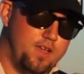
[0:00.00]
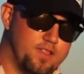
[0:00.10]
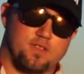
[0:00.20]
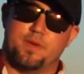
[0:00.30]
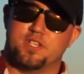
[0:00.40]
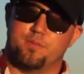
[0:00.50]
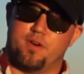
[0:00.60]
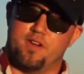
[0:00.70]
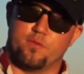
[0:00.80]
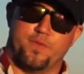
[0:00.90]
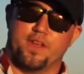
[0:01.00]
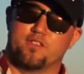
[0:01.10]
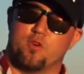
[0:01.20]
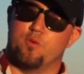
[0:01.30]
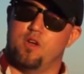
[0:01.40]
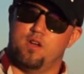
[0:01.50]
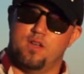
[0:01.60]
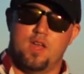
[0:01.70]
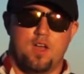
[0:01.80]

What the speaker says: suspension parts when things go wrong.